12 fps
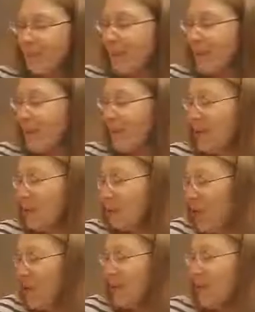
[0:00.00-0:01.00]
And I'm going to
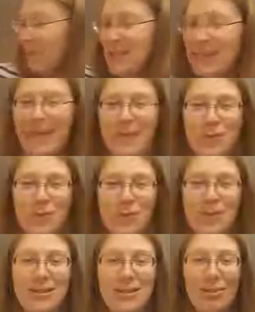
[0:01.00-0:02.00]
change up the second
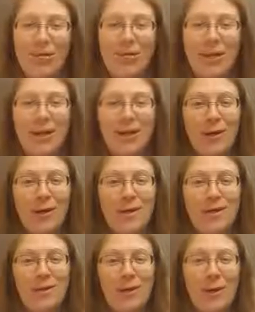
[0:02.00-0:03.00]
story. So before I told
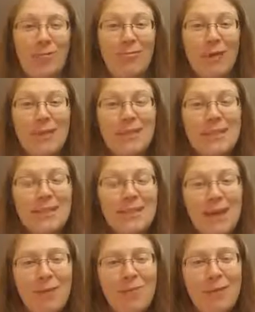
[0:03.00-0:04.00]
the story of Moses and
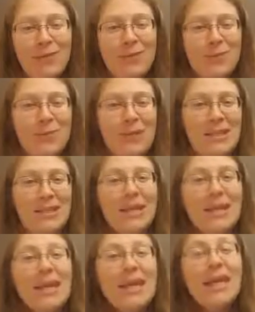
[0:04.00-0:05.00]
how Moses was
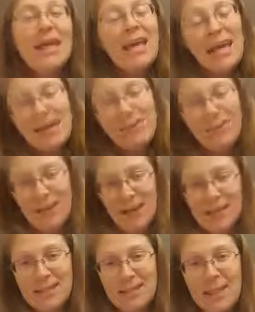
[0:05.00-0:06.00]

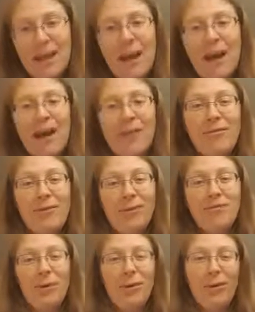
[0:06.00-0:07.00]
envious of his
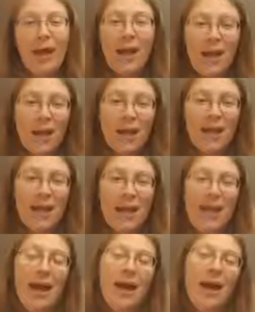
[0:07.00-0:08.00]
brother Aaron
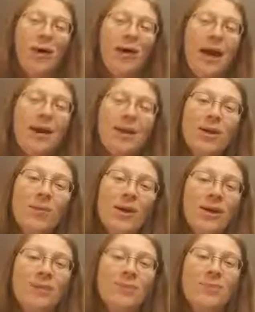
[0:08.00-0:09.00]
and how eloquent
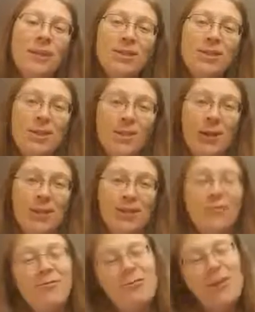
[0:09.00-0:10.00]
in speech he was,
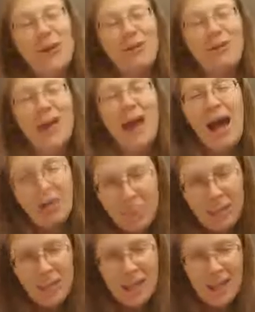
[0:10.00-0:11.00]

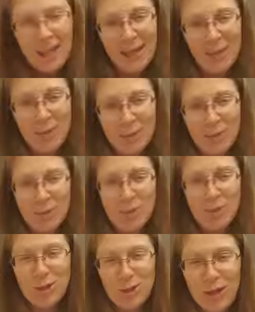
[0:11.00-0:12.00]
but really I think Moses
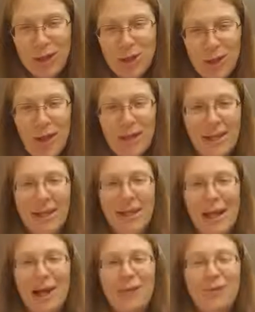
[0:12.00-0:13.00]
was just trying to get
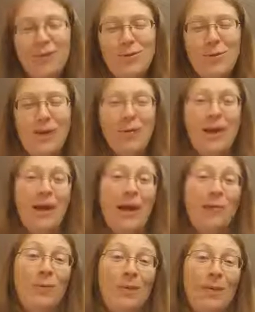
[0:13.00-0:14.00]
out of doing what
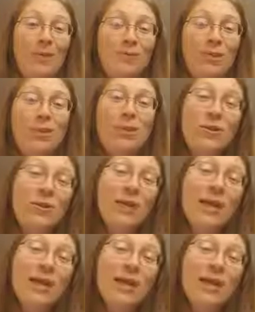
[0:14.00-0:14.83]
God wanted him to do